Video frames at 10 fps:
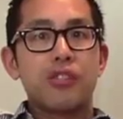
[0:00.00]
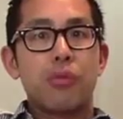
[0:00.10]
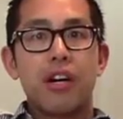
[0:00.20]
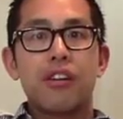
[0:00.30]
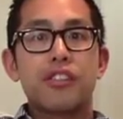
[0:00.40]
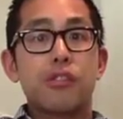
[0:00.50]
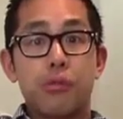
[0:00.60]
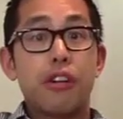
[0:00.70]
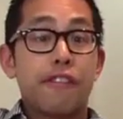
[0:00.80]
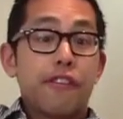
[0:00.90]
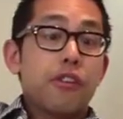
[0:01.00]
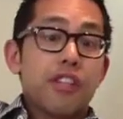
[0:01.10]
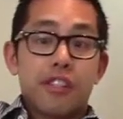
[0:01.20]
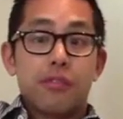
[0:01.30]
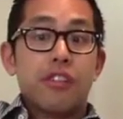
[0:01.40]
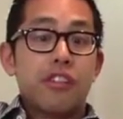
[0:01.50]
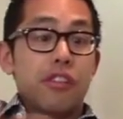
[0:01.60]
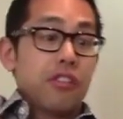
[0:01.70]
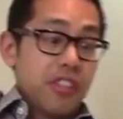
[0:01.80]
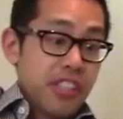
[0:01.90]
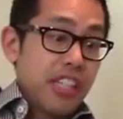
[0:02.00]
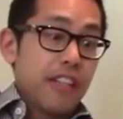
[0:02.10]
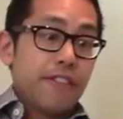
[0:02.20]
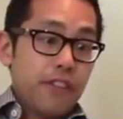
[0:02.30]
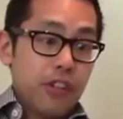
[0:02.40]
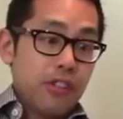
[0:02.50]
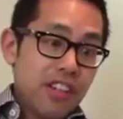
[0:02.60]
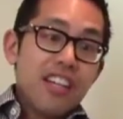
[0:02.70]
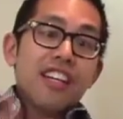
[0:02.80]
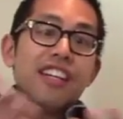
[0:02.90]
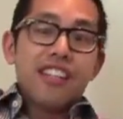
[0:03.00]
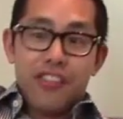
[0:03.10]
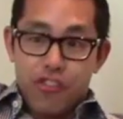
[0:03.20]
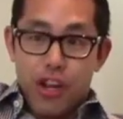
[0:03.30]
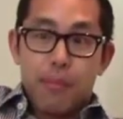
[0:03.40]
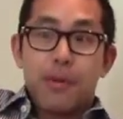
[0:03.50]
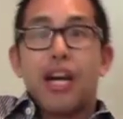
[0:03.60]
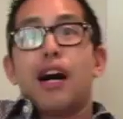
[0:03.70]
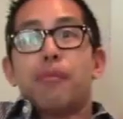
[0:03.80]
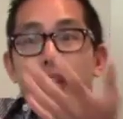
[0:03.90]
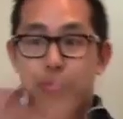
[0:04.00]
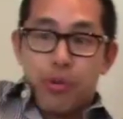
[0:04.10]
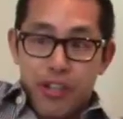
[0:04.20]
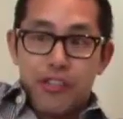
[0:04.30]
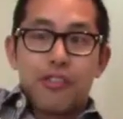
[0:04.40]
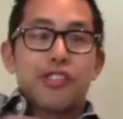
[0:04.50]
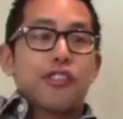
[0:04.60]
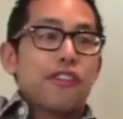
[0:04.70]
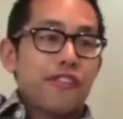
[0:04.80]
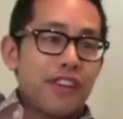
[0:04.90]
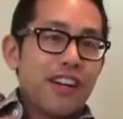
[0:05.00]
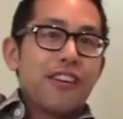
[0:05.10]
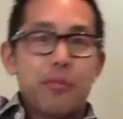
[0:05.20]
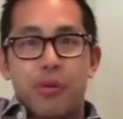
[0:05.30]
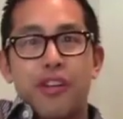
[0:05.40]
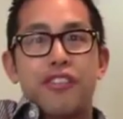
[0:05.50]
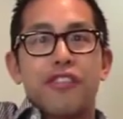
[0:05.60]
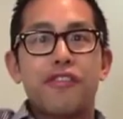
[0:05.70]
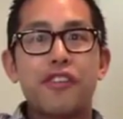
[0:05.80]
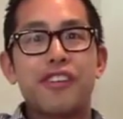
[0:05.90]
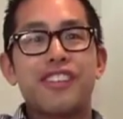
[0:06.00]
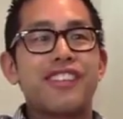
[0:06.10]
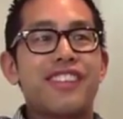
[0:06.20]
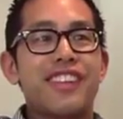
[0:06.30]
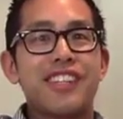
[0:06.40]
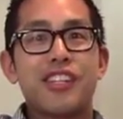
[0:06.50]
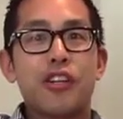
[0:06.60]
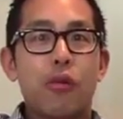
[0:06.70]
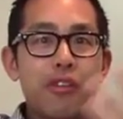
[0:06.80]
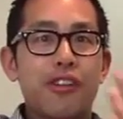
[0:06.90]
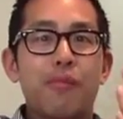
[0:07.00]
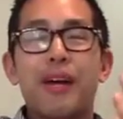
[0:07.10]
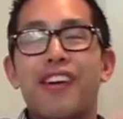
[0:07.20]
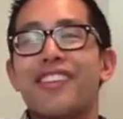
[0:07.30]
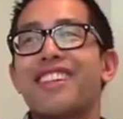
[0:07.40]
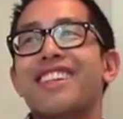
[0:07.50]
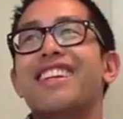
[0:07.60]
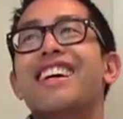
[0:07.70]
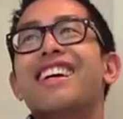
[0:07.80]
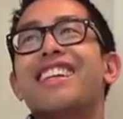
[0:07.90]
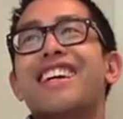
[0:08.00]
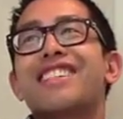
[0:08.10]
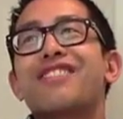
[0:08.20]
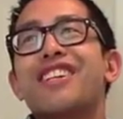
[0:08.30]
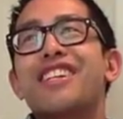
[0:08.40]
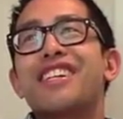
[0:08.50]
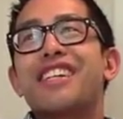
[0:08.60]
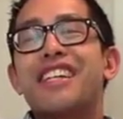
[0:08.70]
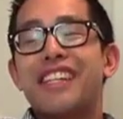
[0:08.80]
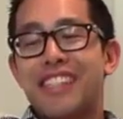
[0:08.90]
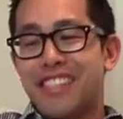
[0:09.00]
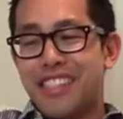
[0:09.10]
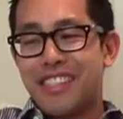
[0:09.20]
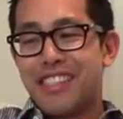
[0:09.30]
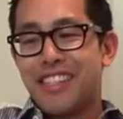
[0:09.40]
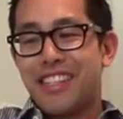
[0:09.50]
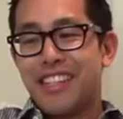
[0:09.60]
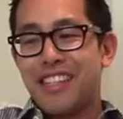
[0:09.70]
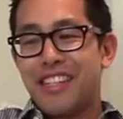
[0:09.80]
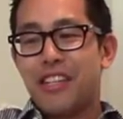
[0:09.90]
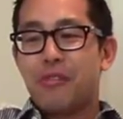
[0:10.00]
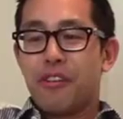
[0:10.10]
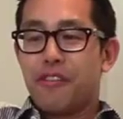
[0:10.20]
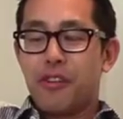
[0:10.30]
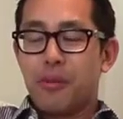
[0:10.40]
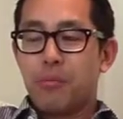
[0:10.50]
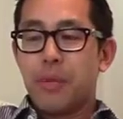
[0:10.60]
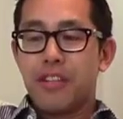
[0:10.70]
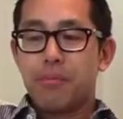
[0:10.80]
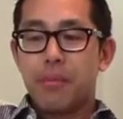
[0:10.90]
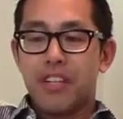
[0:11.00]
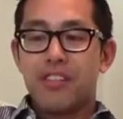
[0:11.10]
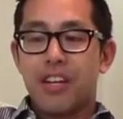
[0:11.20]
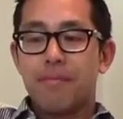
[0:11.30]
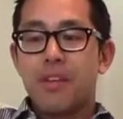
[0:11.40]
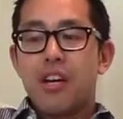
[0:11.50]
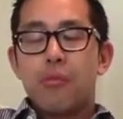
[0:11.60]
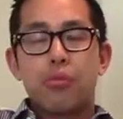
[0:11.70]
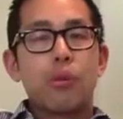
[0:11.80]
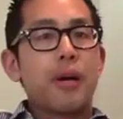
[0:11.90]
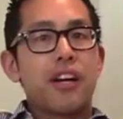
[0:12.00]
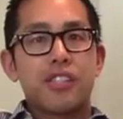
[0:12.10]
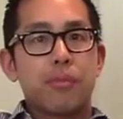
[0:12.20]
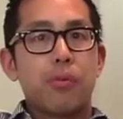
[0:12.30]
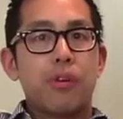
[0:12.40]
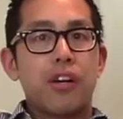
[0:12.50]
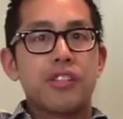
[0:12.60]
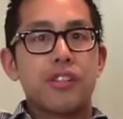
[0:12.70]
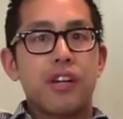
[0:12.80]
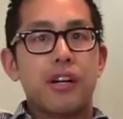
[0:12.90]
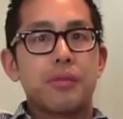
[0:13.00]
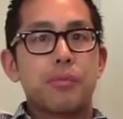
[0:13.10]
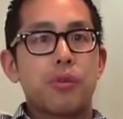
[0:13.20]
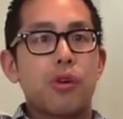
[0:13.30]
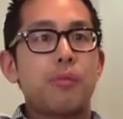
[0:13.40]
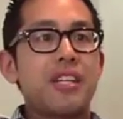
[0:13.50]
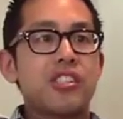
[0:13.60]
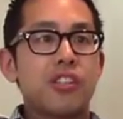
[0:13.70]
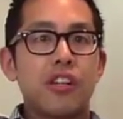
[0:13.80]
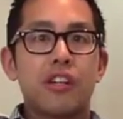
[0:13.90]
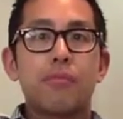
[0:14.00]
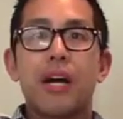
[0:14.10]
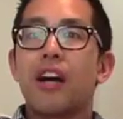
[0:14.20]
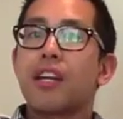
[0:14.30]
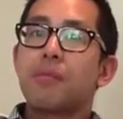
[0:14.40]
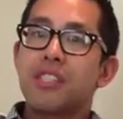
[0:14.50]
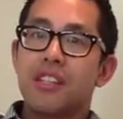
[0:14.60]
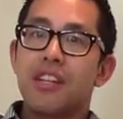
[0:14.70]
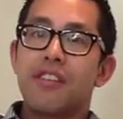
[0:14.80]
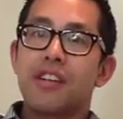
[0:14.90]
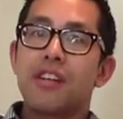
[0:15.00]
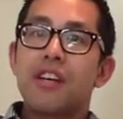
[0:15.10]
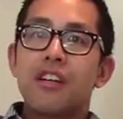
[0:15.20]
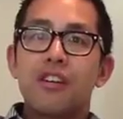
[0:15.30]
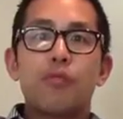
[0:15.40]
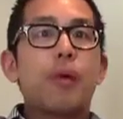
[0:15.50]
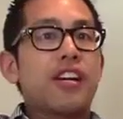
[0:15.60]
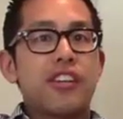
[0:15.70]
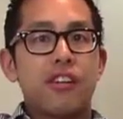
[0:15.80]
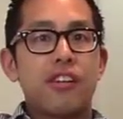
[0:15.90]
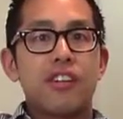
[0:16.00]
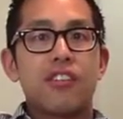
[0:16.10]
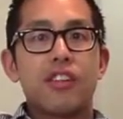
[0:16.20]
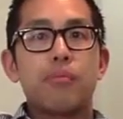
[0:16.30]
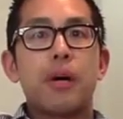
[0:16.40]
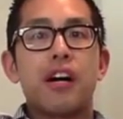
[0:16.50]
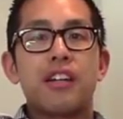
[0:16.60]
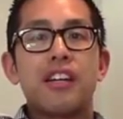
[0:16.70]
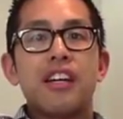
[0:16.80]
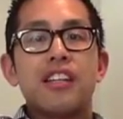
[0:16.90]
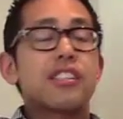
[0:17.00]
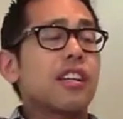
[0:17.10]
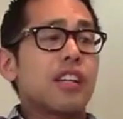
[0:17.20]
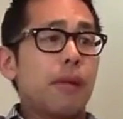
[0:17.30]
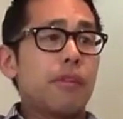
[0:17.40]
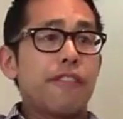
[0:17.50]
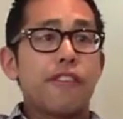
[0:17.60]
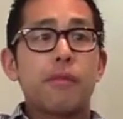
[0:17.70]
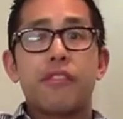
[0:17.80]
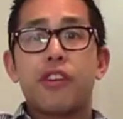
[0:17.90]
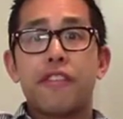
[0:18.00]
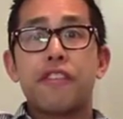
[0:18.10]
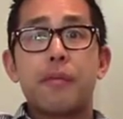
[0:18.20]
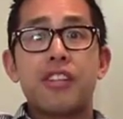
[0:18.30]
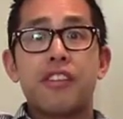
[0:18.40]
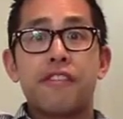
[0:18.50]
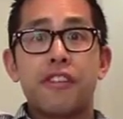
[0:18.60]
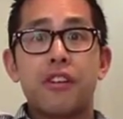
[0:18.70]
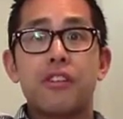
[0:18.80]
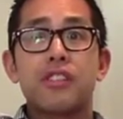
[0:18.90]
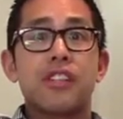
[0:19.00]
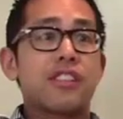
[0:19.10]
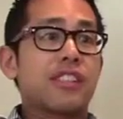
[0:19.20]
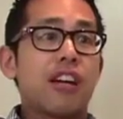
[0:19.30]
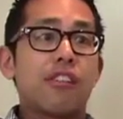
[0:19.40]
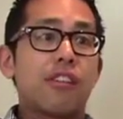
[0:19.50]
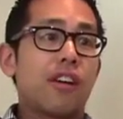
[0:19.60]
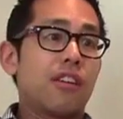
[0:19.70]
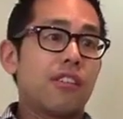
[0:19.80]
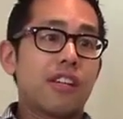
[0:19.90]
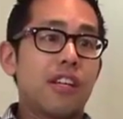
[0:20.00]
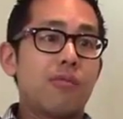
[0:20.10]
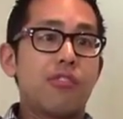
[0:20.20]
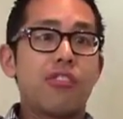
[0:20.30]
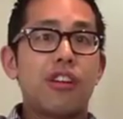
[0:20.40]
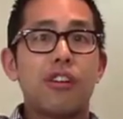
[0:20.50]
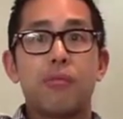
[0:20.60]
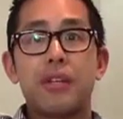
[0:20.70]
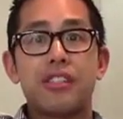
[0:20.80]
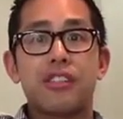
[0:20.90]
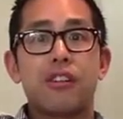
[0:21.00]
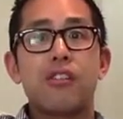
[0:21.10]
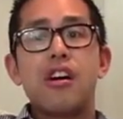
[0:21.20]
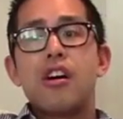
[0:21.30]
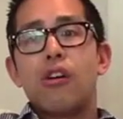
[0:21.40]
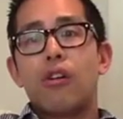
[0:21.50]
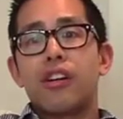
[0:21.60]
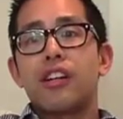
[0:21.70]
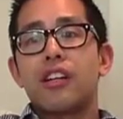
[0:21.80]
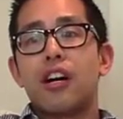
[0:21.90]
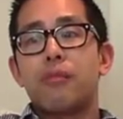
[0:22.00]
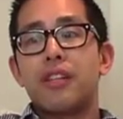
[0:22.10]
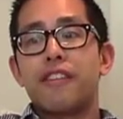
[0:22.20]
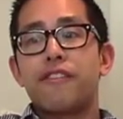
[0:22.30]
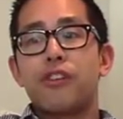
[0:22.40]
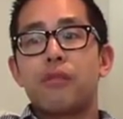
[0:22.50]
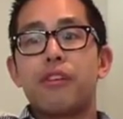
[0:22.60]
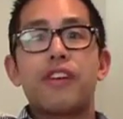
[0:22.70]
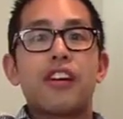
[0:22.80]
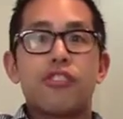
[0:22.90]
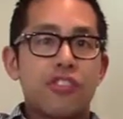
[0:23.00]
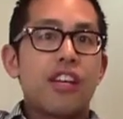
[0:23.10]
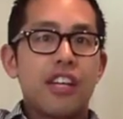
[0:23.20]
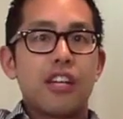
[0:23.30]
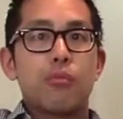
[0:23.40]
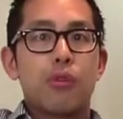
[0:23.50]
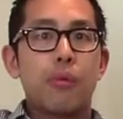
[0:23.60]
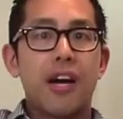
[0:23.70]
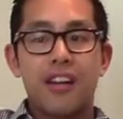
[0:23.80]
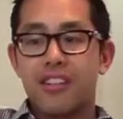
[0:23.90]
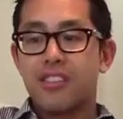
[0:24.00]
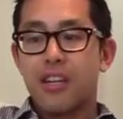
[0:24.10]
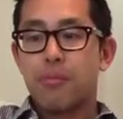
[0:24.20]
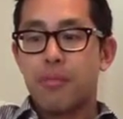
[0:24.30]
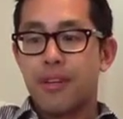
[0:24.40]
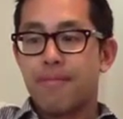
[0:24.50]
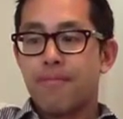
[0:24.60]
well. So real food is, you know, you see the food, you chop it up and you put it into a stir fry, or you put it into things that go in your mouth. And that's really the key is eating real food, big time. Probiotic support also helps. Pro means good, biotic means living, good bacteria into the body. This can come in the form of good fermented foods like sauerkraut or kimchi or miso, or it can come in the form of actually taking a probiotic supplement.